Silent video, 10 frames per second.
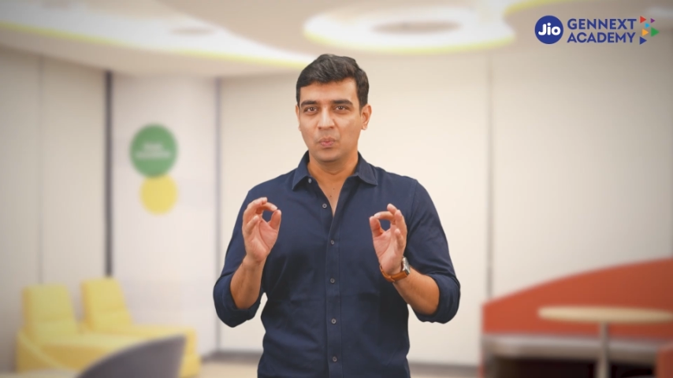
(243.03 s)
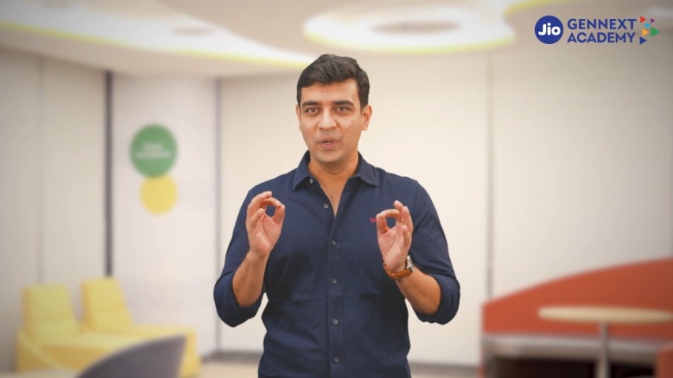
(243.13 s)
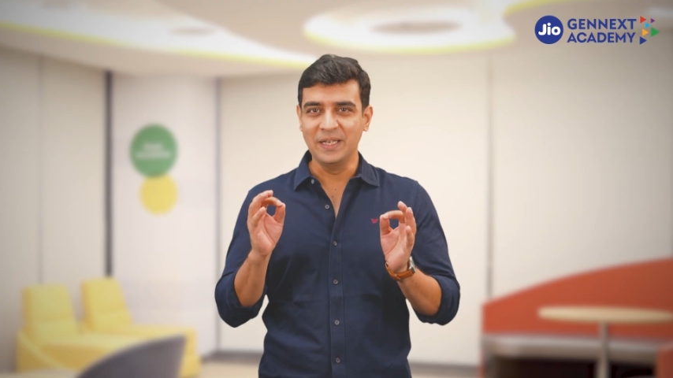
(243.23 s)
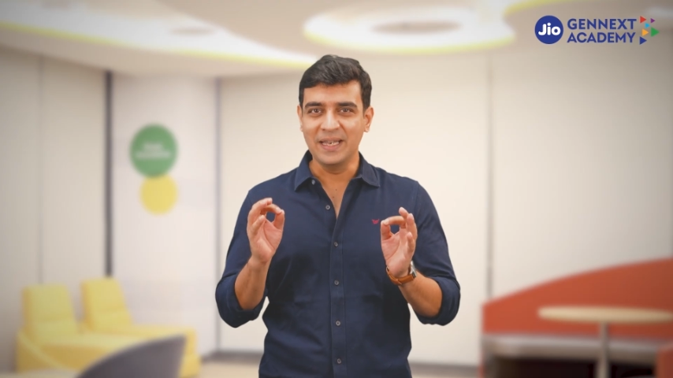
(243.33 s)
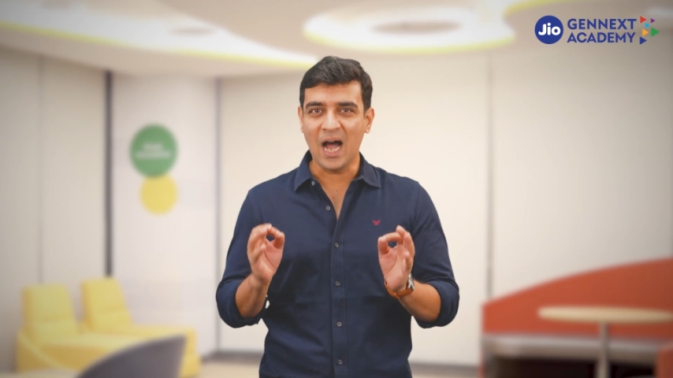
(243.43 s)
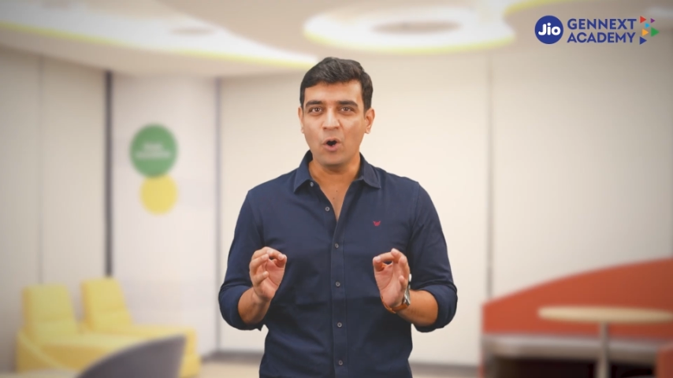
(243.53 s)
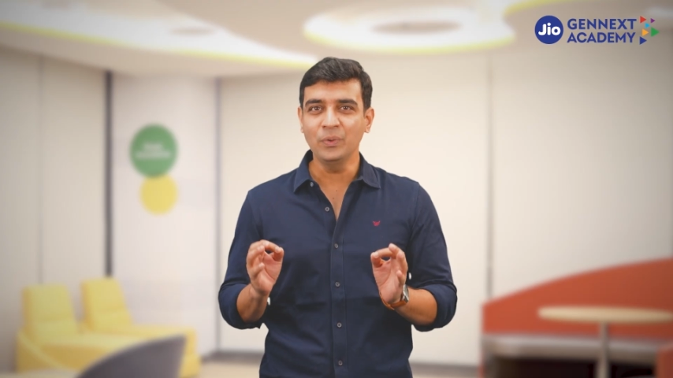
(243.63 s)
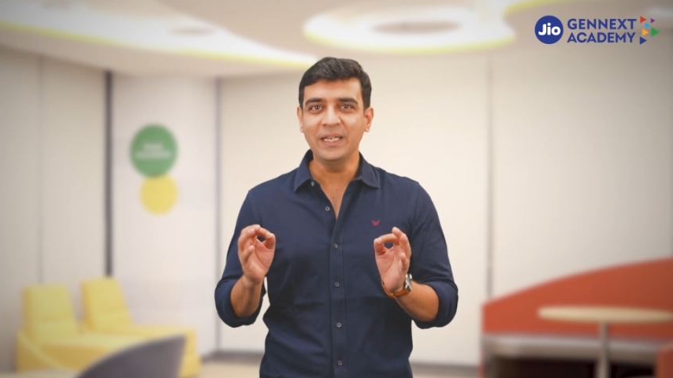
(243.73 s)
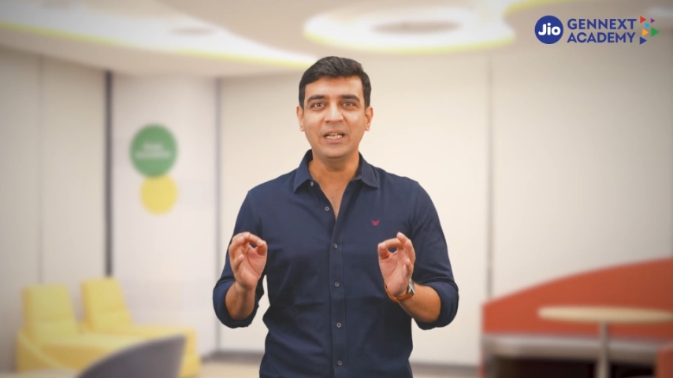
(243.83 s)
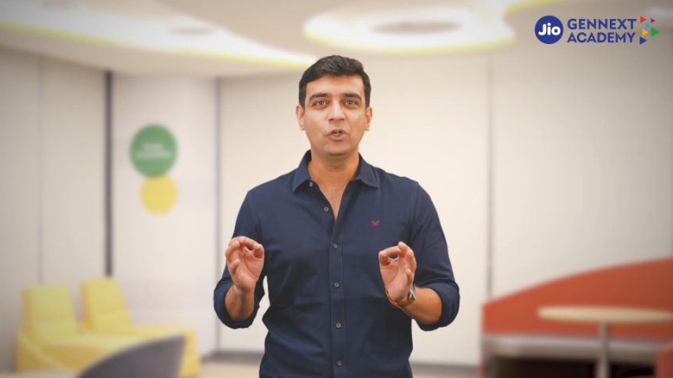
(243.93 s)
We now
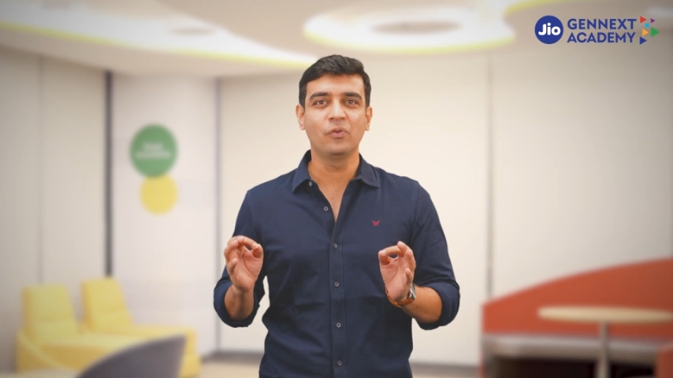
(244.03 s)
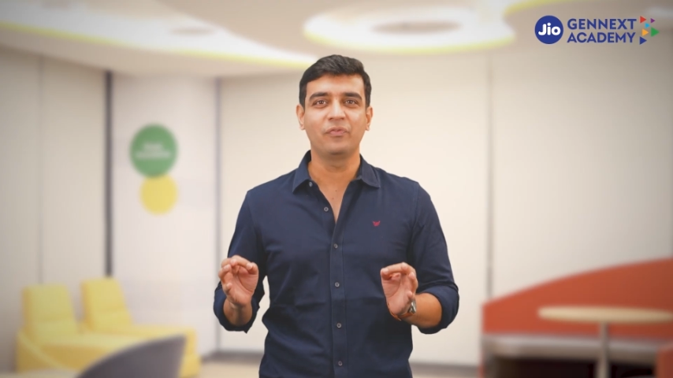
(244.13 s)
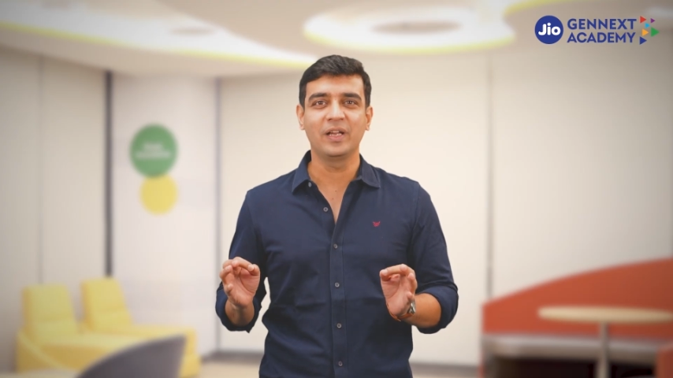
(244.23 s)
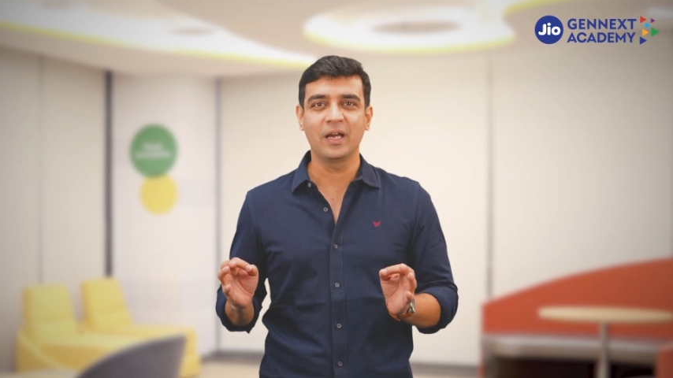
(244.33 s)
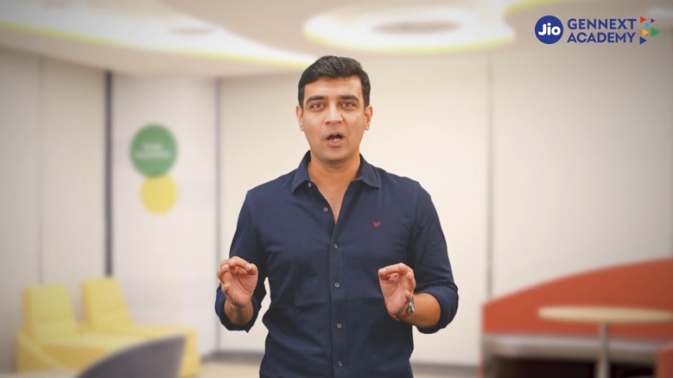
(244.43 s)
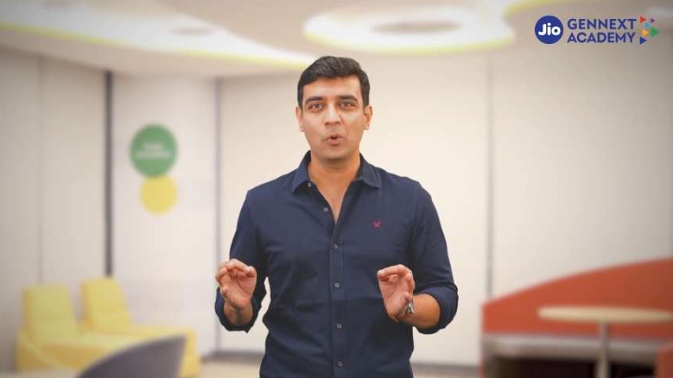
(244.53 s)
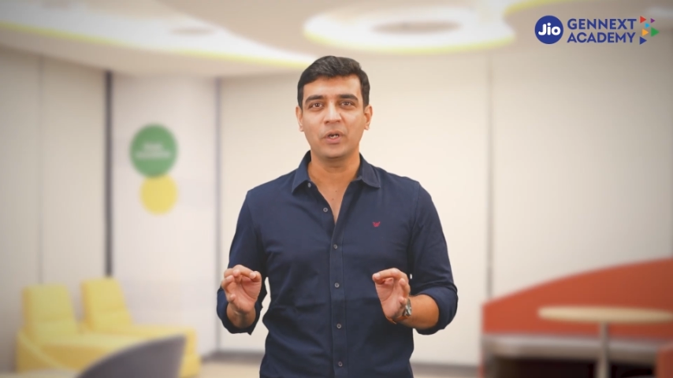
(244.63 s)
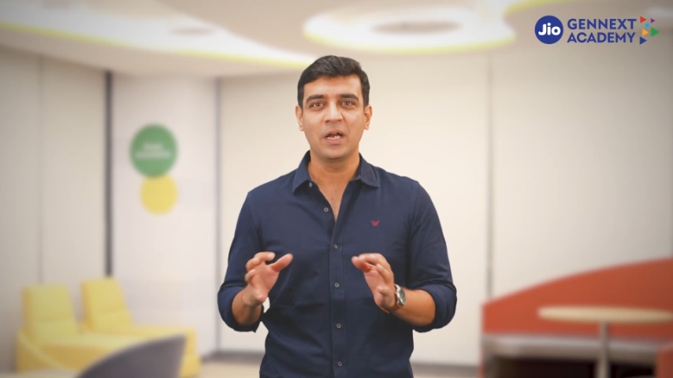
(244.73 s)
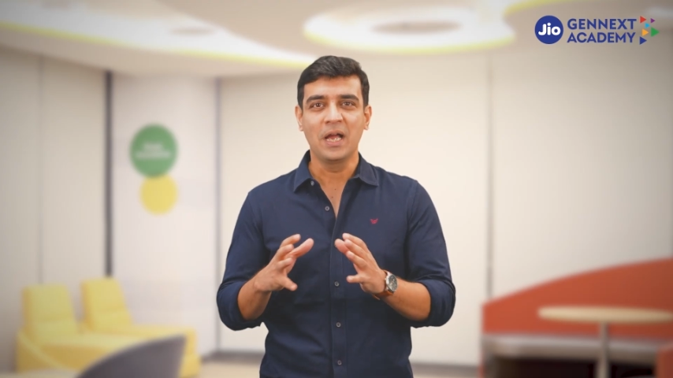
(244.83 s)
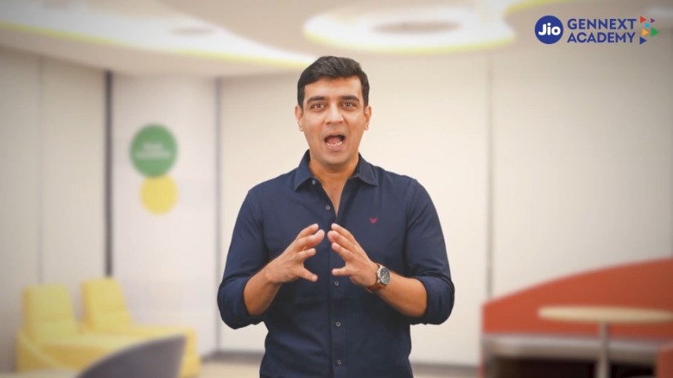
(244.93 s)
need to figure
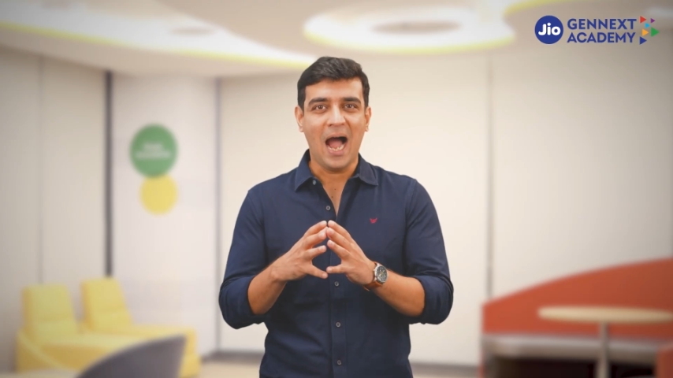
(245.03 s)
out